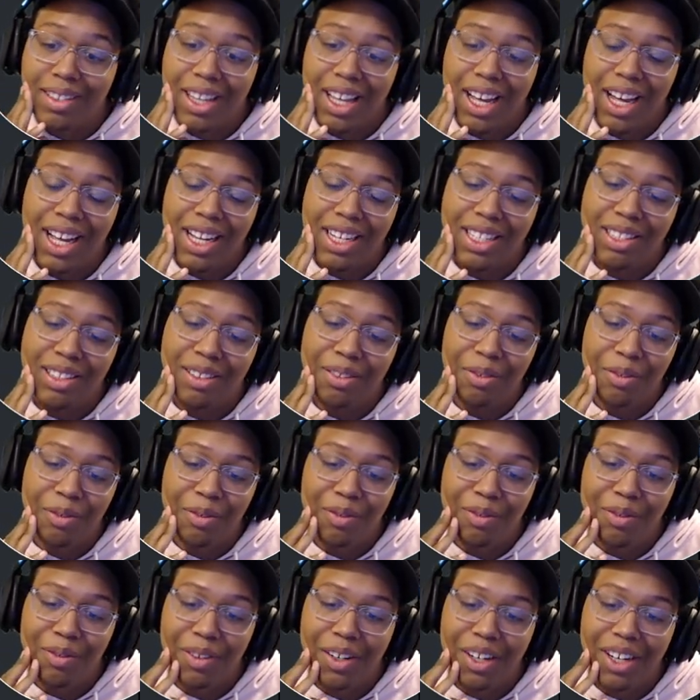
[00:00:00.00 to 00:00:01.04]
That's
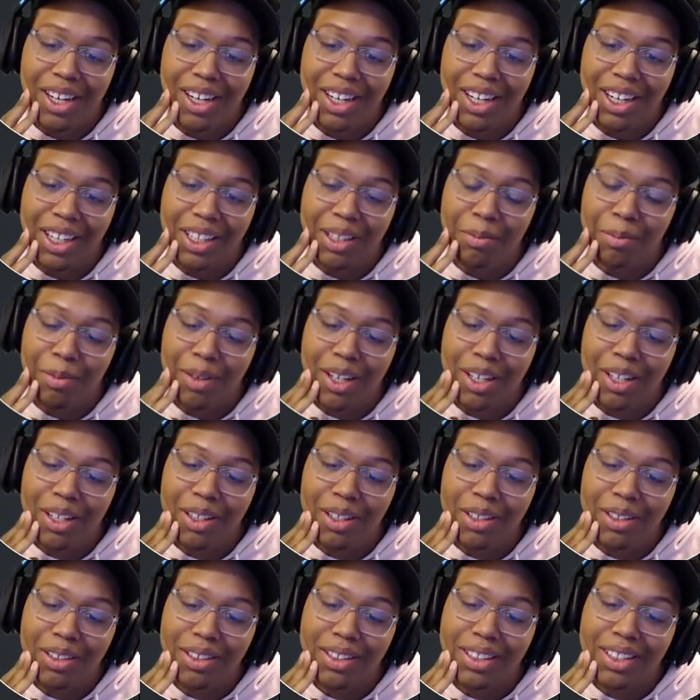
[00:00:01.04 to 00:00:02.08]
fucked, bro.